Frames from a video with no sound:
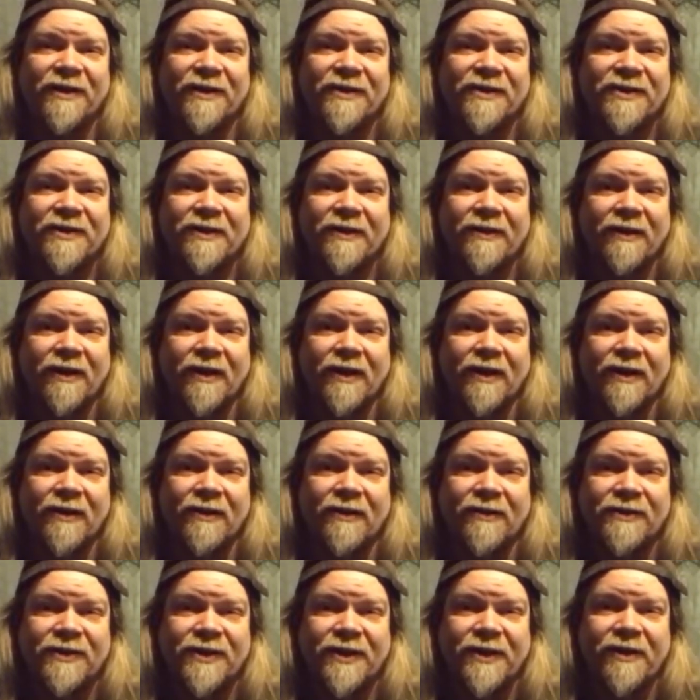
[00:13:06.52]
of uh,
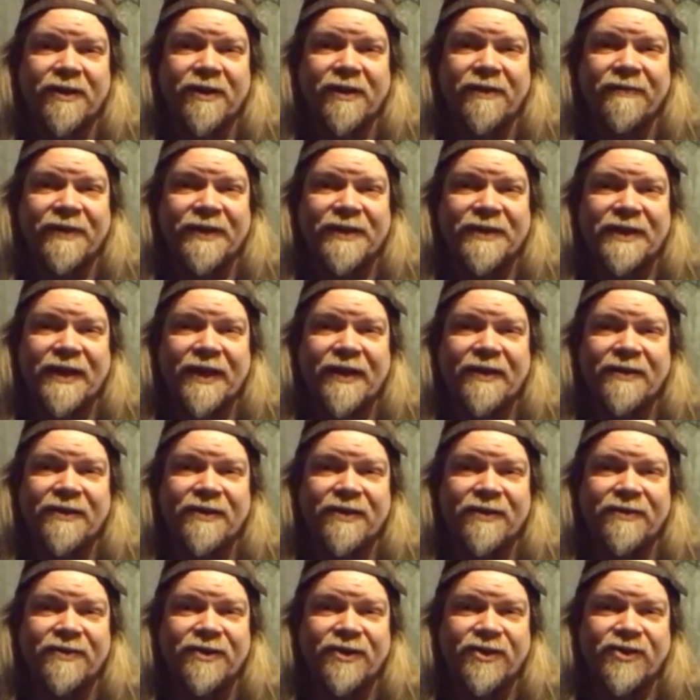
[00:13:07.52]
city of living dead
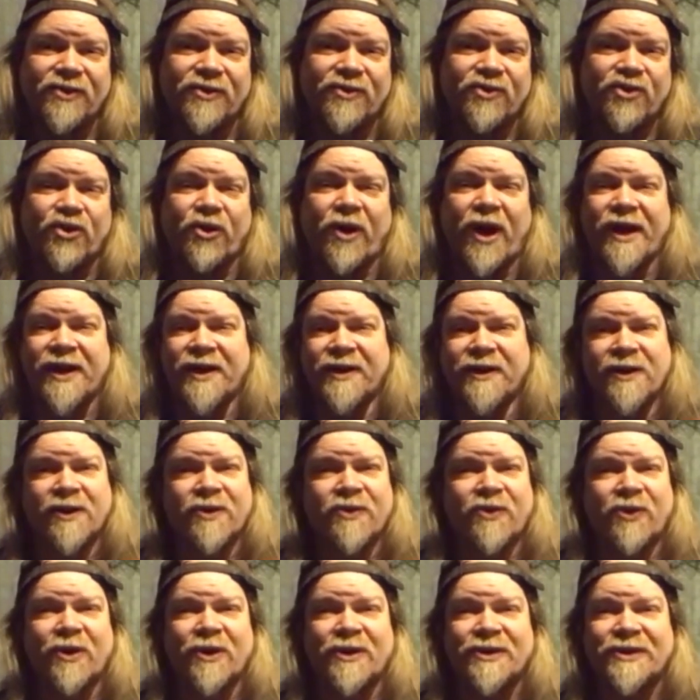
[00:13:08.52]
just tracking
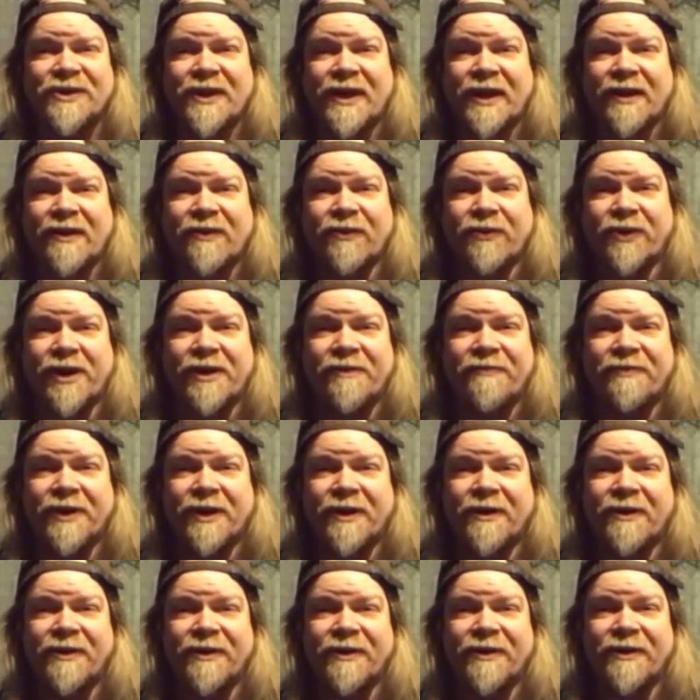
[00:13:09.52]
across that
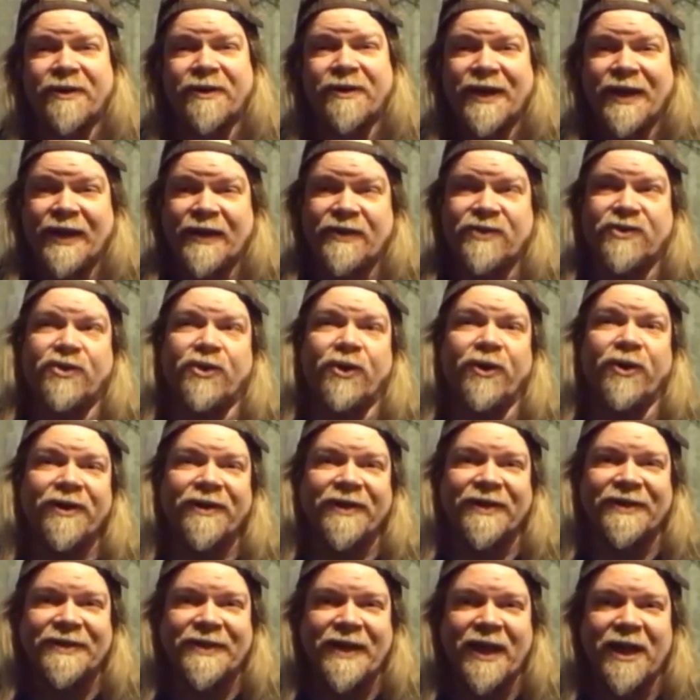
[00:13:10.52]
graveyard it's during
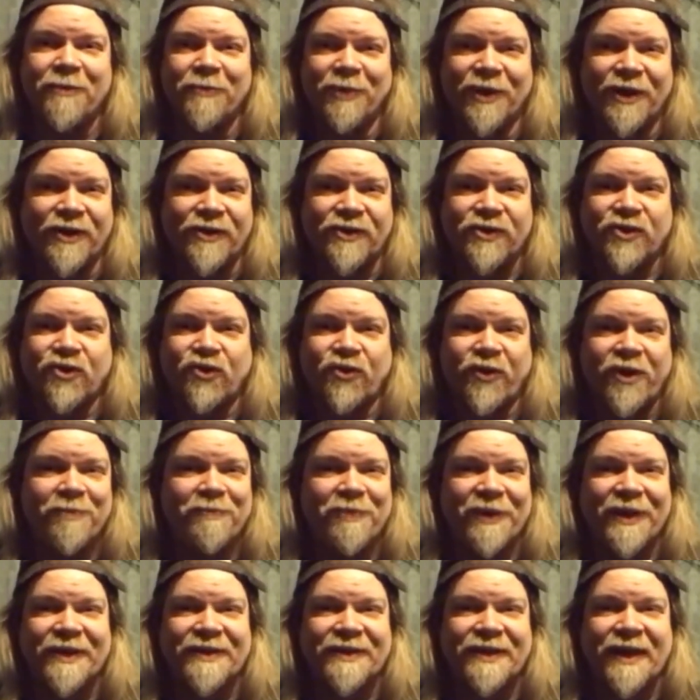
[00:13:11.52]
the day but it's
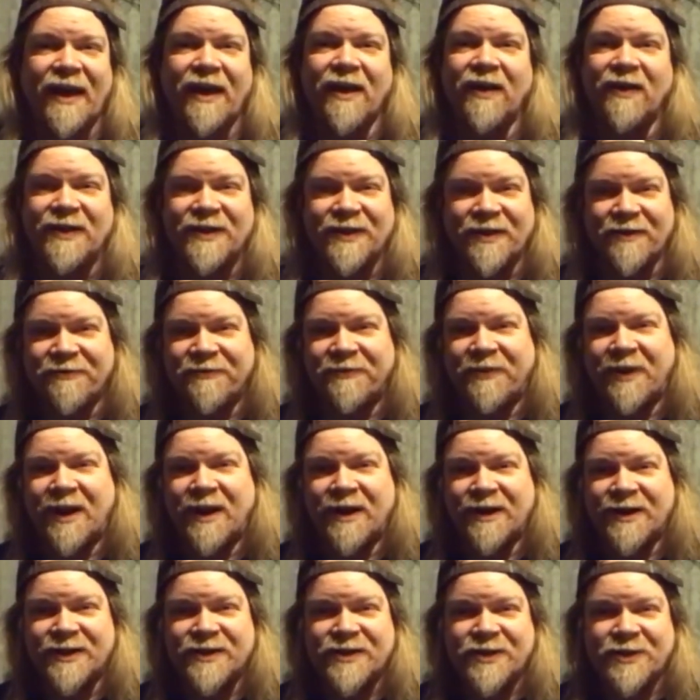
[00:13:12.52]
creepy as hell and the
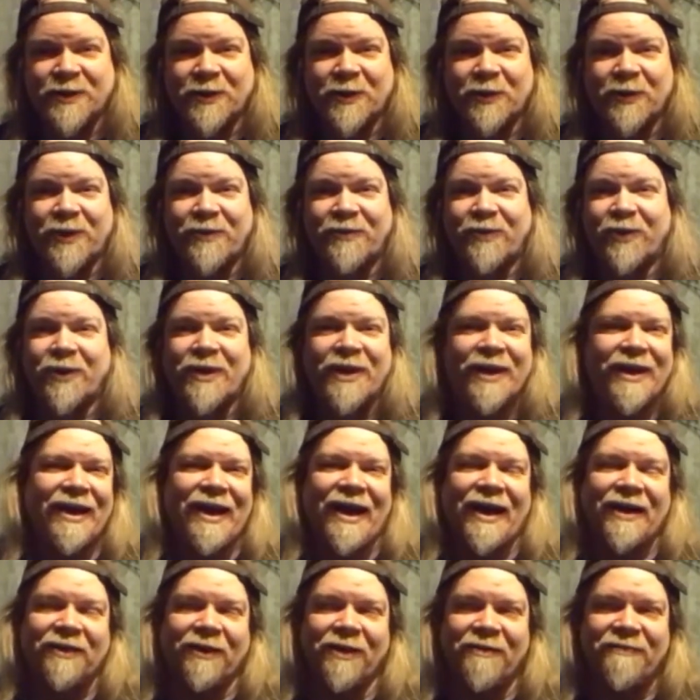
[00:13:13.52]
fog is slowly rolling
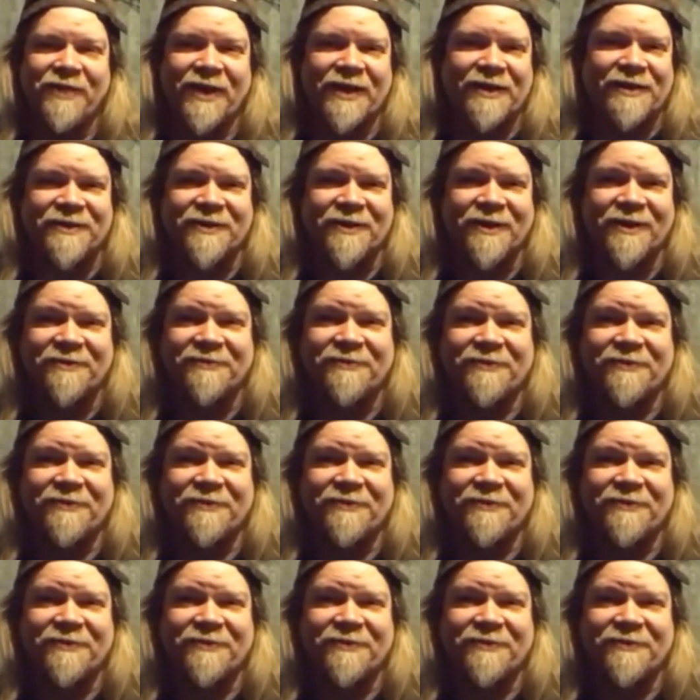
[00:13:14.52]
i love that stuff